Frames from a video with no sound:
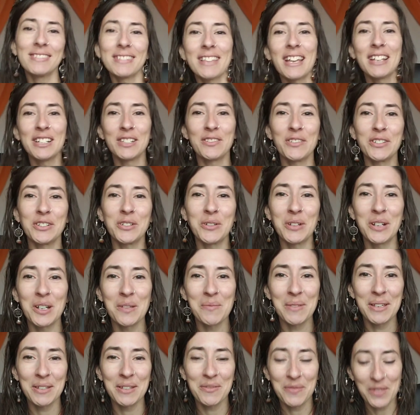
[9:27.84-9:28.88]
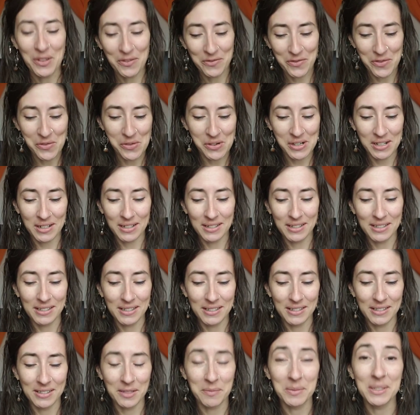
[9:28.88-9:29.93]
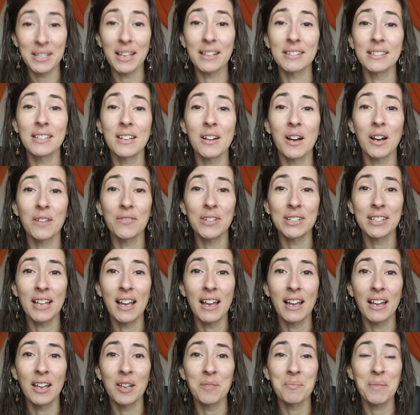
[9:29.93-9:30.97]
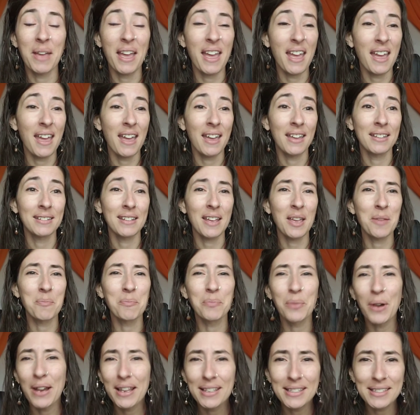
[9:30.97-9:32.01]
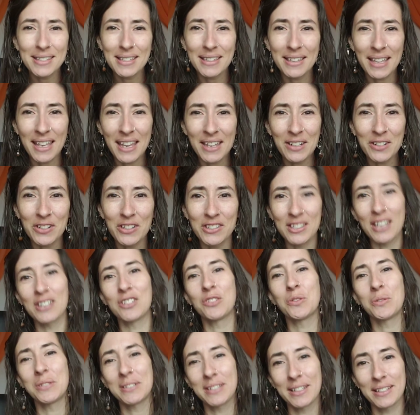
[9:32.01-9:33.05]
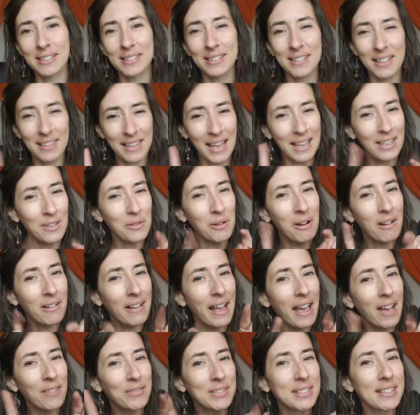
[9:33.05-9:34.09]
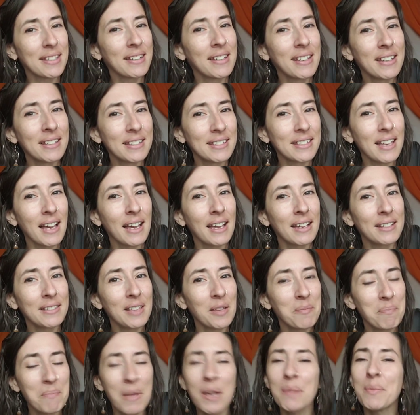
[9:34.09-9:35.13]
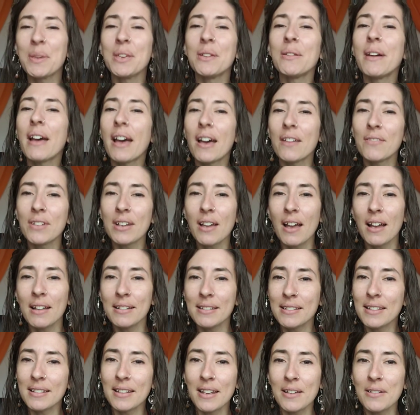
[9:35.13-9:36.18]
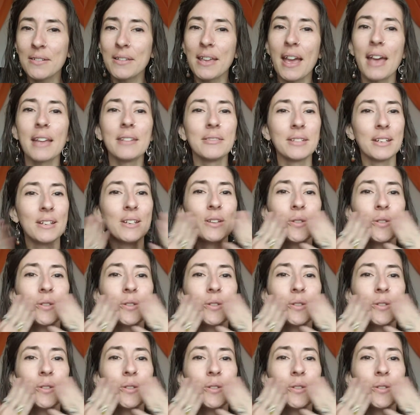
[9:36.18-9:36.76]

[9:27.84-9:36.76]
thanks for joining me for some sexy coffee time, and embrace the inner sensualist that you all have sitting inside that maybe you haven't gotten to know yet.